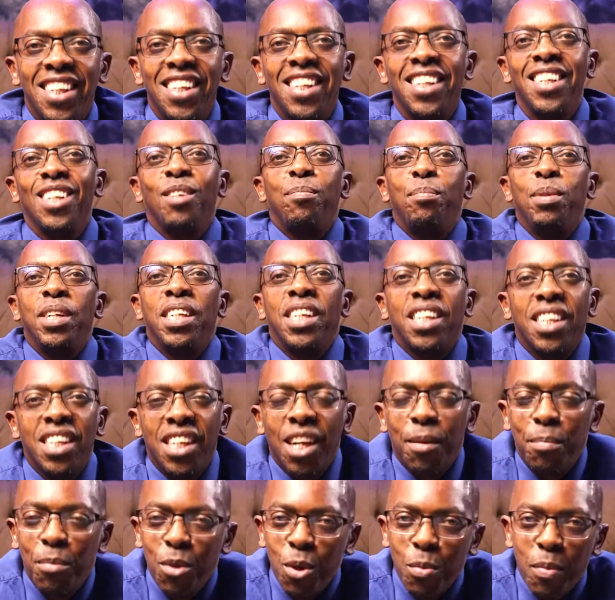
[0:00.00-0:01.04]
This is Business
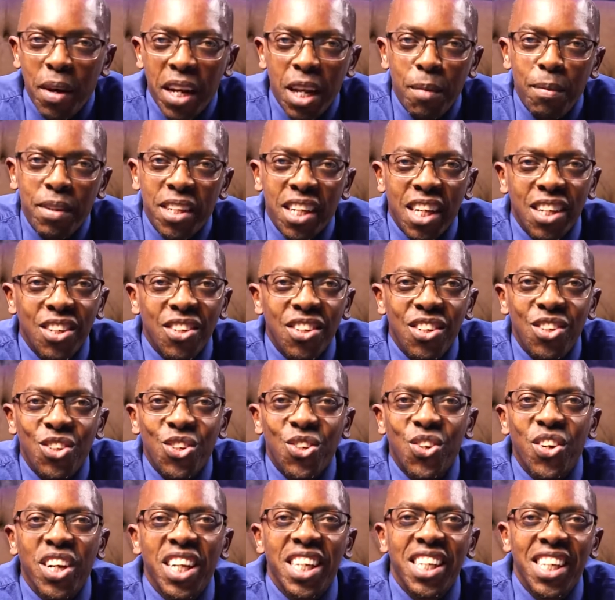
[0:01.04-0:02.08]
Debut. My name is Antony
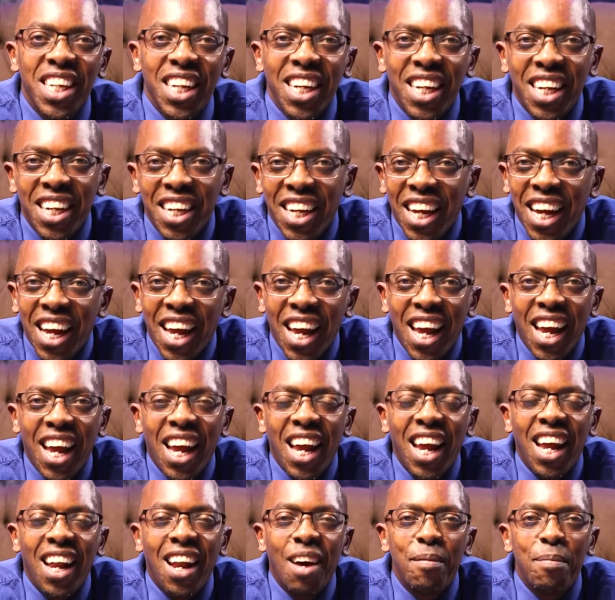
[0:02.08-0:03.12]
Jeroge Njenga,
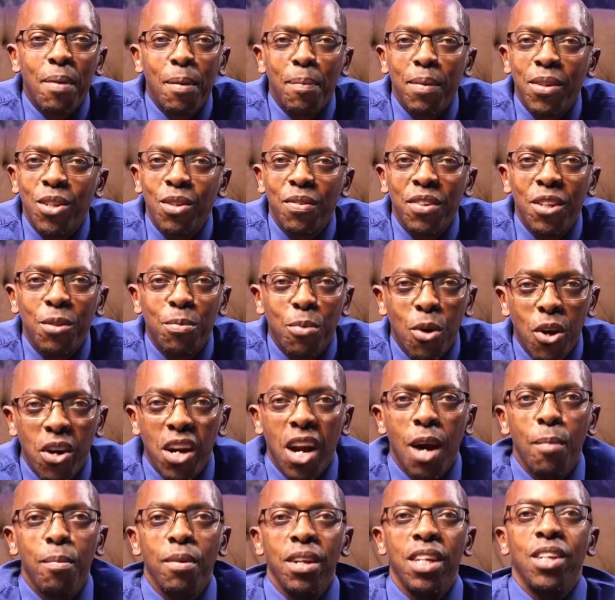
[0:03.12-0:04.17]
and the purpose of this
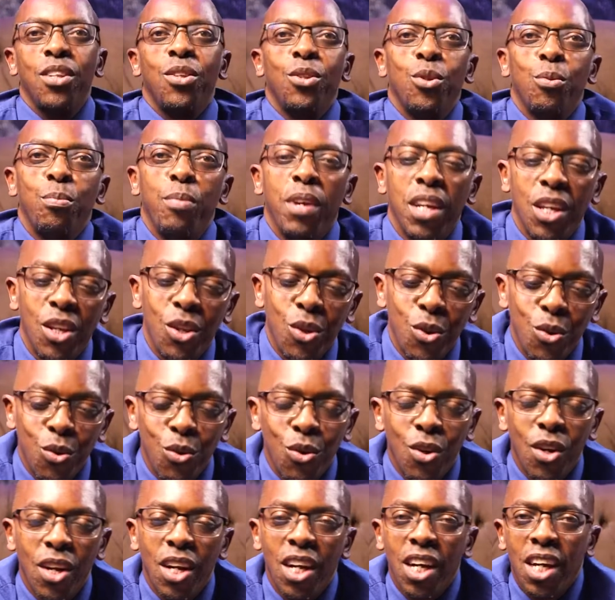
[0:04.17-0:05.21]
program is to make you